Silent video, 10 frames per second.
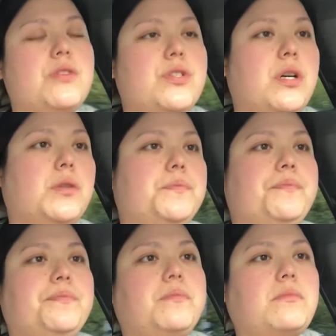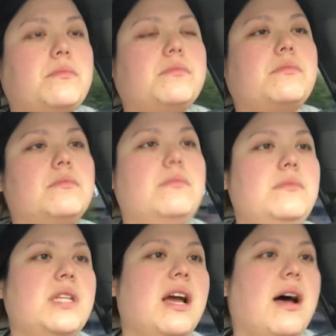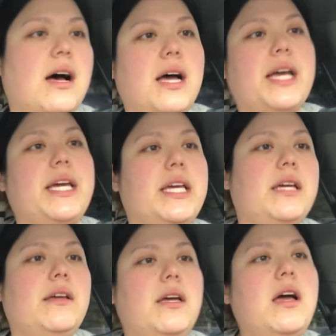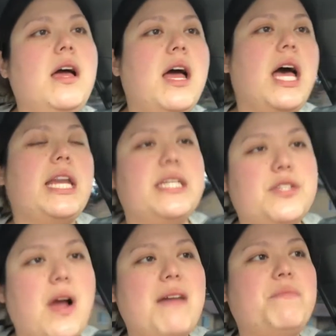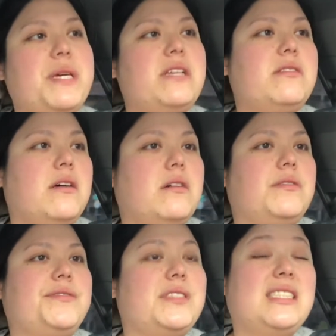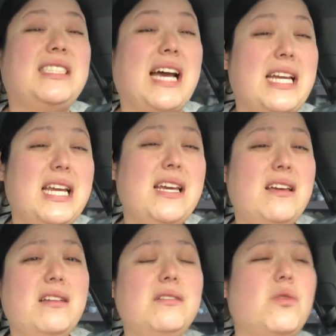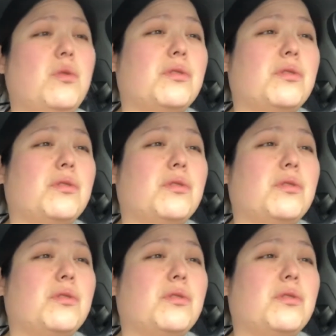So I had a scrap piece of siding or